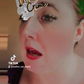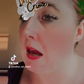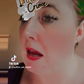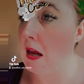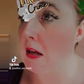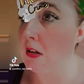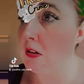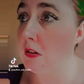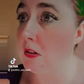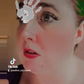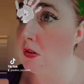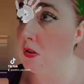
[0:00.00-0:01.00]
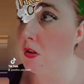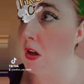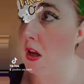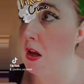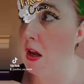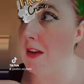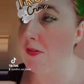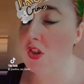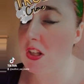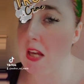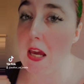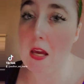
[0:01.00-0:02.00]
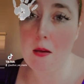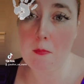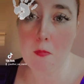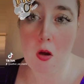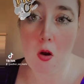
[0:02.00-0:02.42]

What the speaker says: And if she came